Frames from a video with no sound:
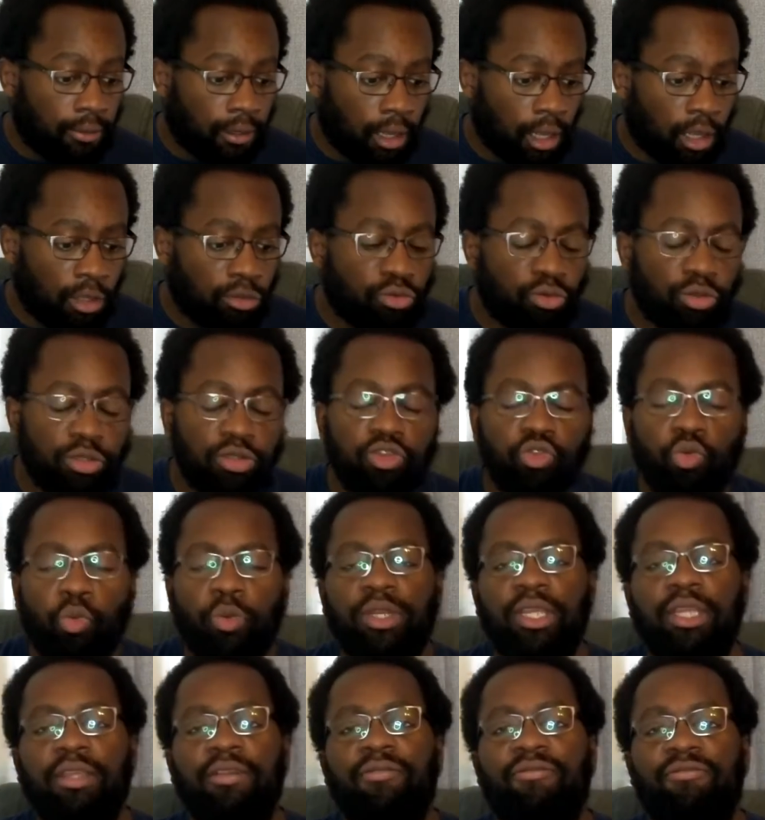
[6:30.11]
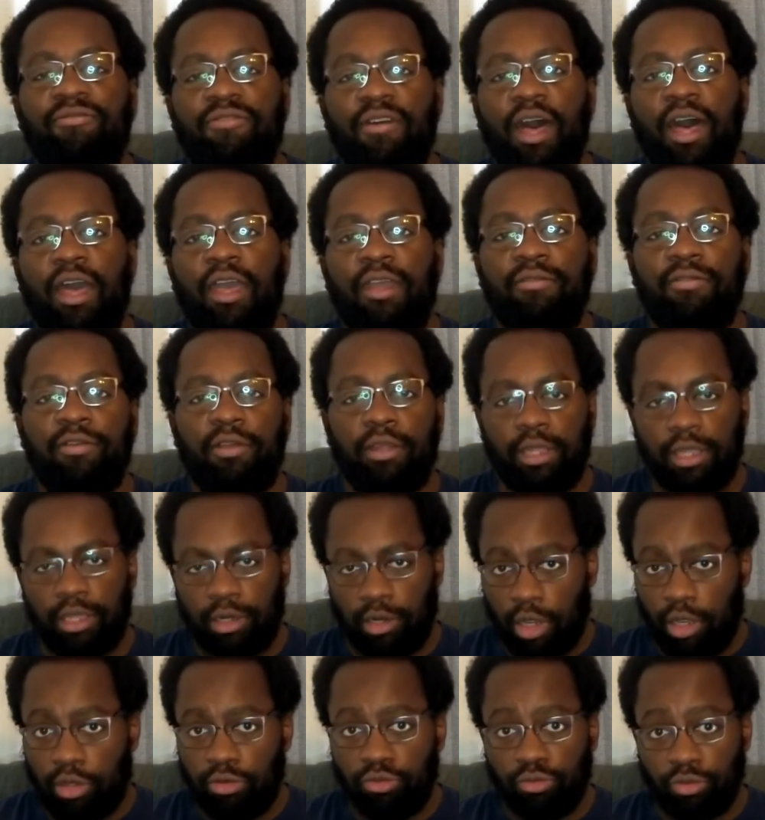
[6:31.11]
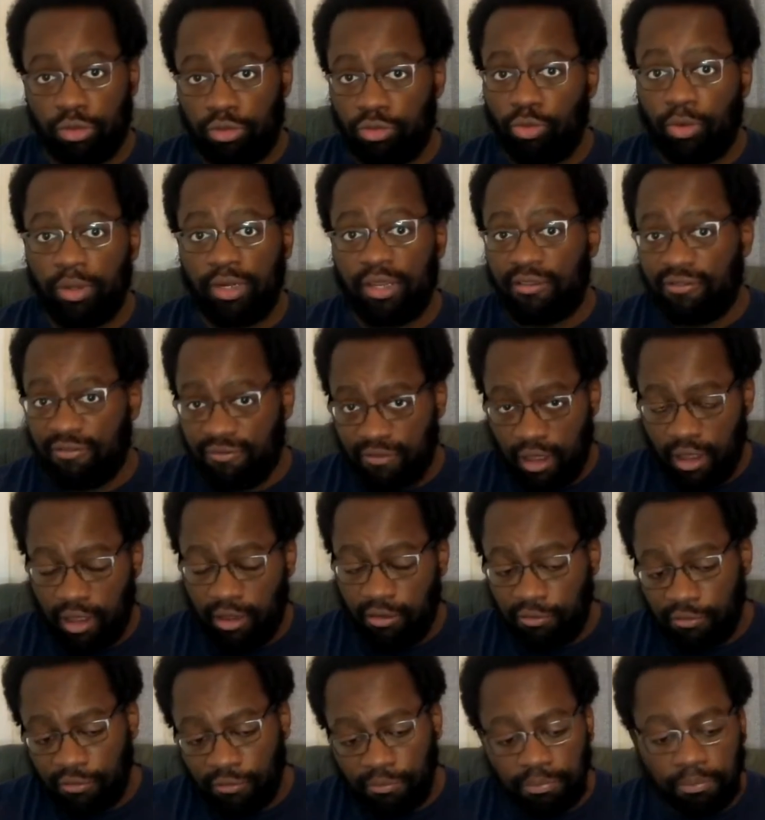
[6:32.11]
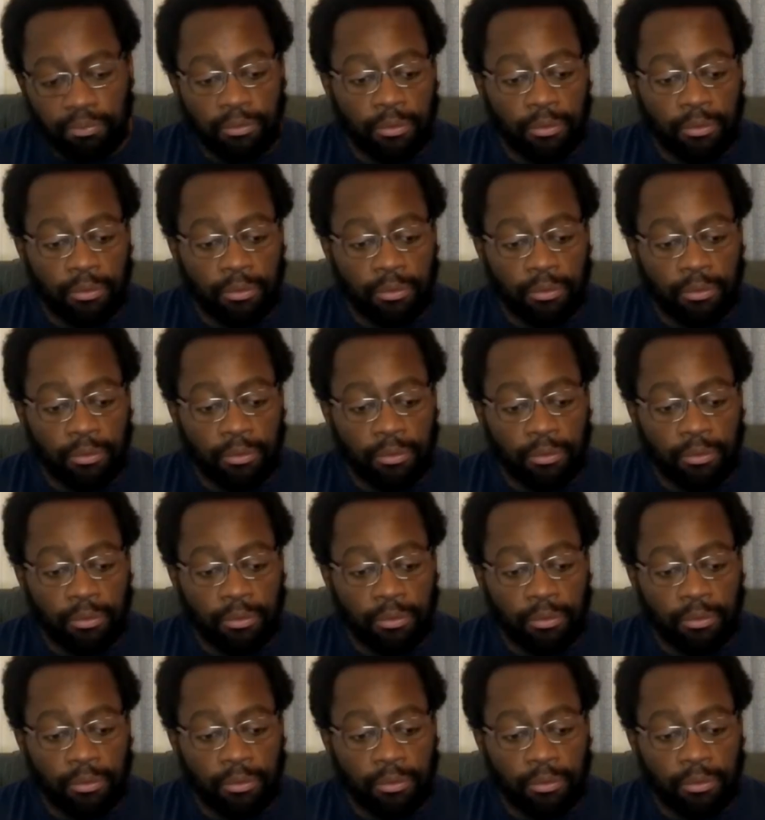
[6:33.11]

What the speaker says: 125 and 125.